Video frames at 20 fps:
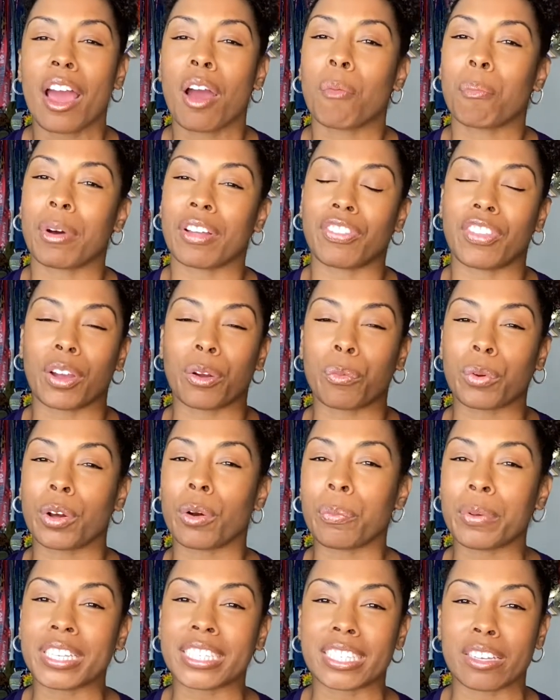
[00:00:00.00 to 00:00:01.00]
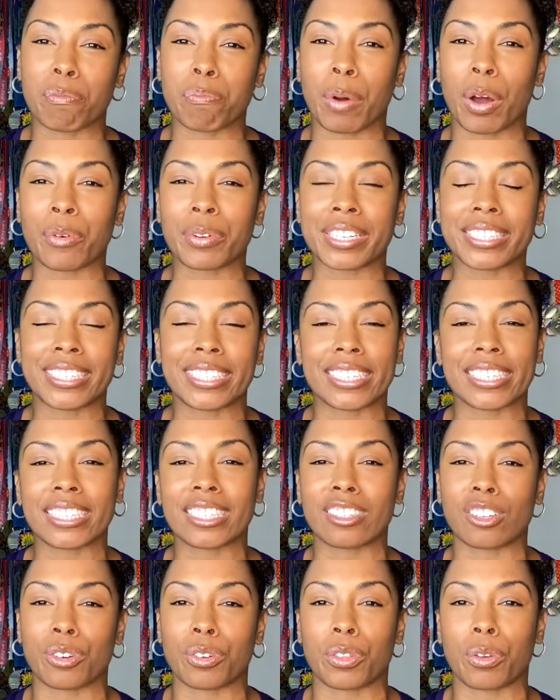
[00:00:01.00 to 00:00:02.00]
but there will be some bonuses
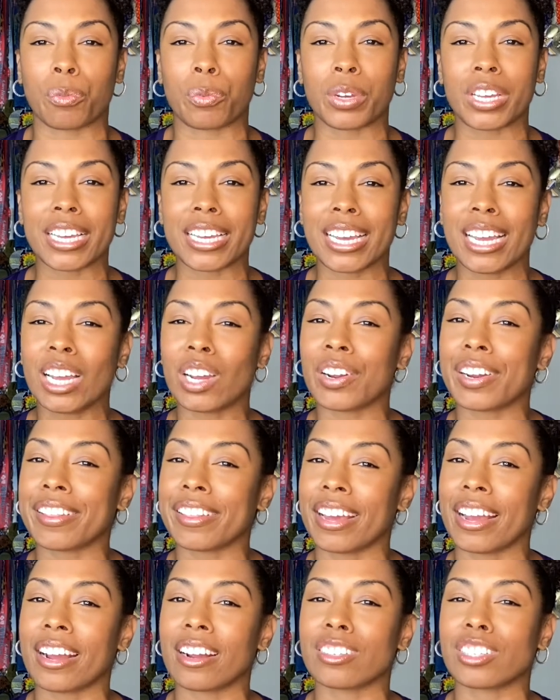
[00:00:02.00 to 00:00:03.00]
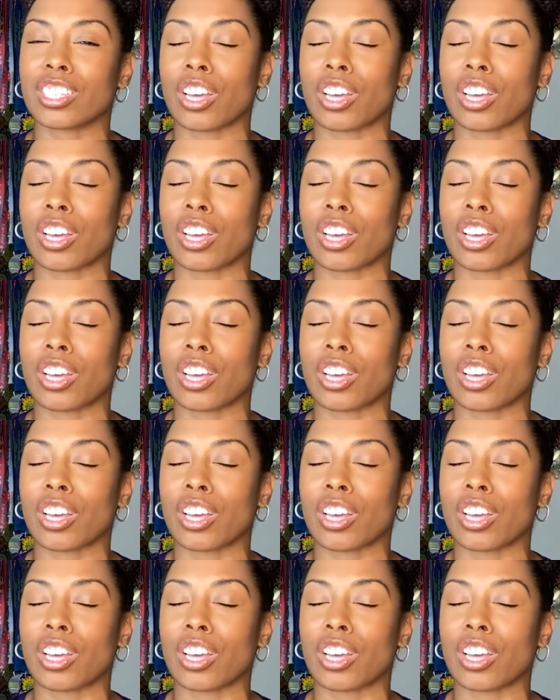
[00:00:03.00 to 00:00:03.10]
during the week here and there,